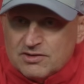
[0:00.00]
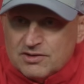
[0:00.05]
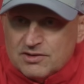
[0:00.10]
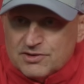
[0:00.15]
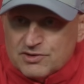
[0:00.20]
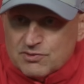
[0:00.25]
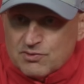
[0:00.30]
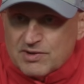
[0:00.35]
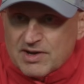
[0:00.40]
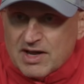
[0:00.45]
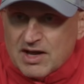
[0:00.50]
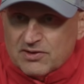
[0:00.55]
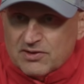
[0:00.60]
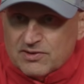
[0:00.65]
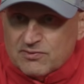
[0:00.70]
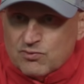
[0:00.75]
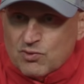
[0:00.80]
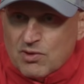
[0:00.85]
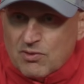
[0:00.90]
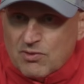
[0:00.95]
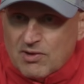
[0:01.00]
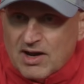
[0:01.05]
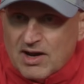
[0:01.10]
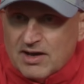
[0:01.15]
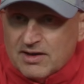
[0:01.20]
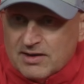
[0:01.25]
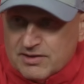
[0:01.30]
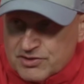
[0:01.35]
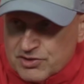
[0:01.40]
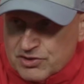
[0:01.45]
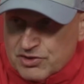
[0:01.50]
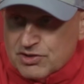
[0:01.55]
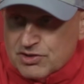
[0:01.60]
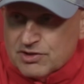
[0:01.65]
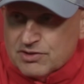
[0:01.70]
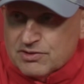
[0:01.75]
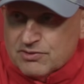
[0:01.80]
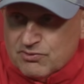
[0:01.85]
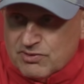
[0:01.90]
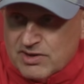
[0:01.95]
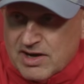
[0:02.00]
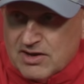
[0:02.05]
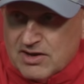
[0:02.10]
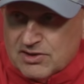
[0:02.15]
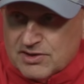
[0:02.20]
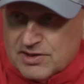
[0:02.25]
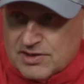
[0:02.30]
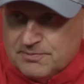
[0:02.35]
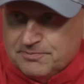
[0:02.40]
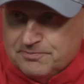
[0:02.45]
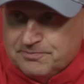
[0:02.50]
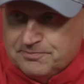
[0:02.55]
It's a reality of where we're at, and it's a good reality.